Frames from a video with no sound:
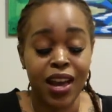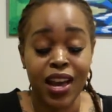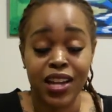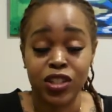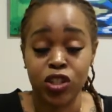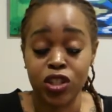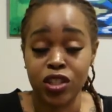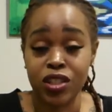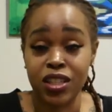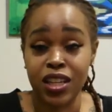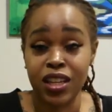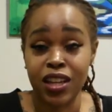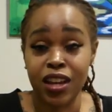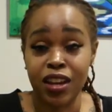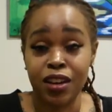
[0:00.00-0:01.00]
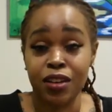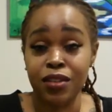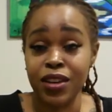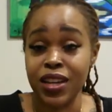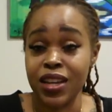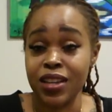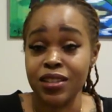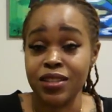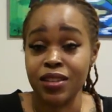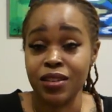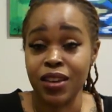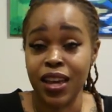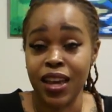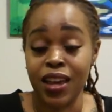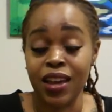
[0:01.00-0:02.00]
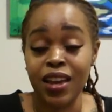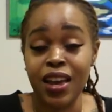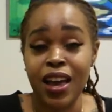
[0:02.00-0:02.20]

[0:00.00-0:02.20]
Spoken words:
I just did Aries, okay?